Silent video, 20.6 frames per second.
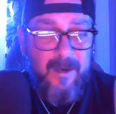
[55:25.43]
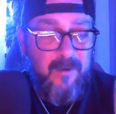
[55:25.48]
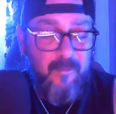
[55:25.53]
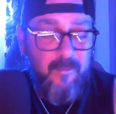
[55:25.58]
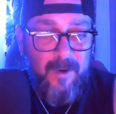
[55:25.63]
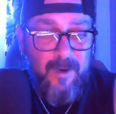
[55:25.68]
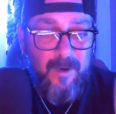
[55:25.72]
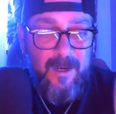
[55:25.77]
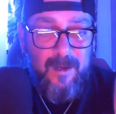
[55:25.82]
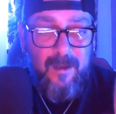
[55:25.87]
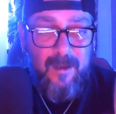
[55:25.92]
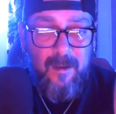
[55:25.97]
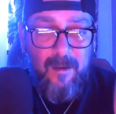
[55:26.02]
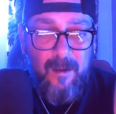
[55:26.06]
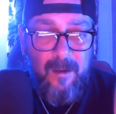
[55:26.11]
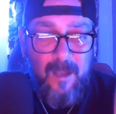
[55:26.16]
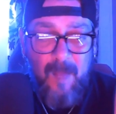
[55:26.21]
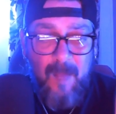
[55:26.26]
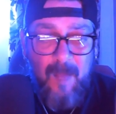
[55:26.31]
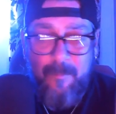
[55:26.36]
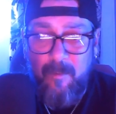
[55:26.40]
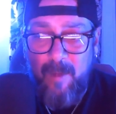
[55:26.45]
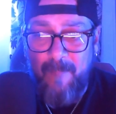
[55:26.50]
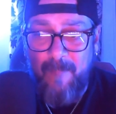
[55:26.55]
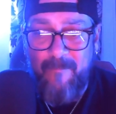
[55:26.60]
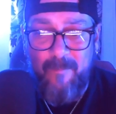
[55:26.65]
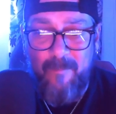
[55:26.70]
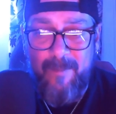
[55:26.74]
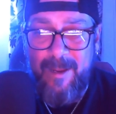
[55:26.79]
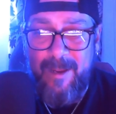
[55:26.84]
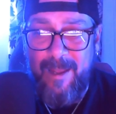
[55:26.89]
drink a couple.
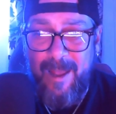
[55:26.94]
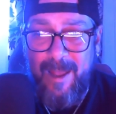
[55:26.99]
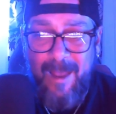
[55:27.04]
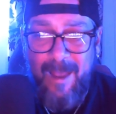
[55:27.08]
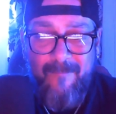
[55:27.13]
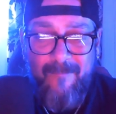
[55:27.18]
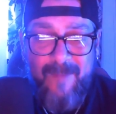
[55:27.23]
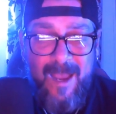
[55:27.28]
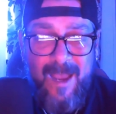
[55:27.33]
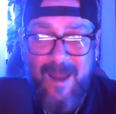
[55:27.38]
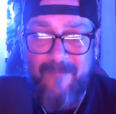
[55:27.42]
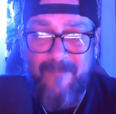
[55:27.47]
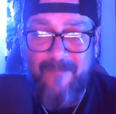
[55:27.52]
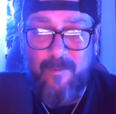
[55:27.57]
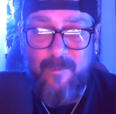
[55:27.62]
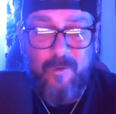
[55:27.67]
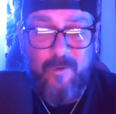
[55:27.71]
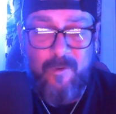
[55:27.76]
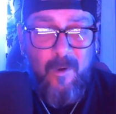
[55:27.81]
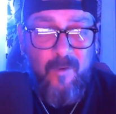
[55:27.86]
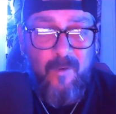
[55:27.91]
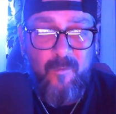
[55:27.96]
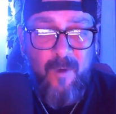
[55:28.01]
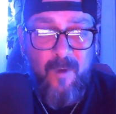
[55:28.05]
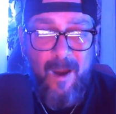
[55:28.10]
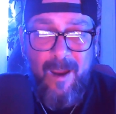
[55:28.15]
For me, I, I've had a few shows where